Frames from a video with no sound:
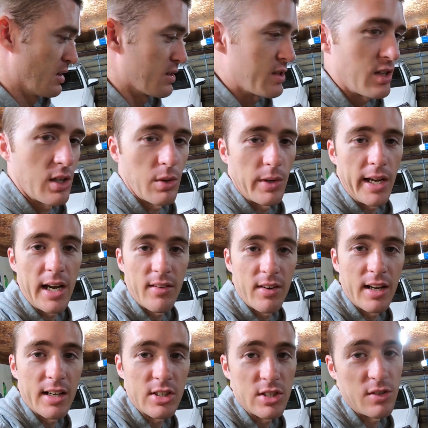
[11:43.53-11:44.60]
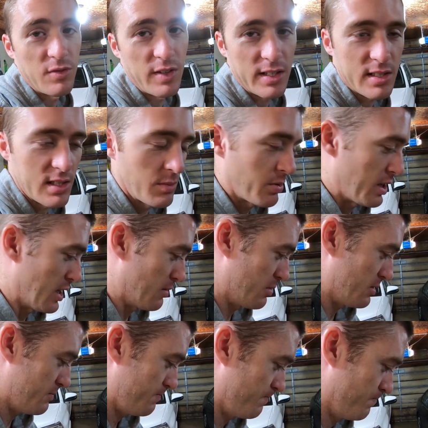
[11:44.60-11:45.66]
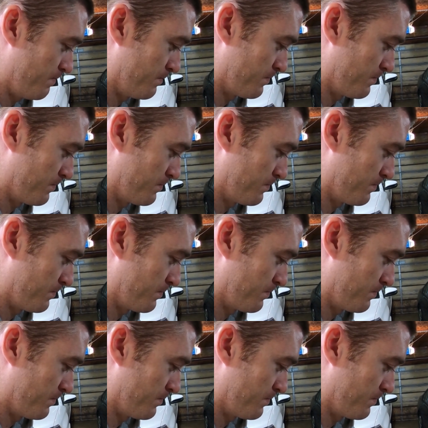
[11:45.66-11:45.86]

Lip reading: So we haven't actually fixed the problem,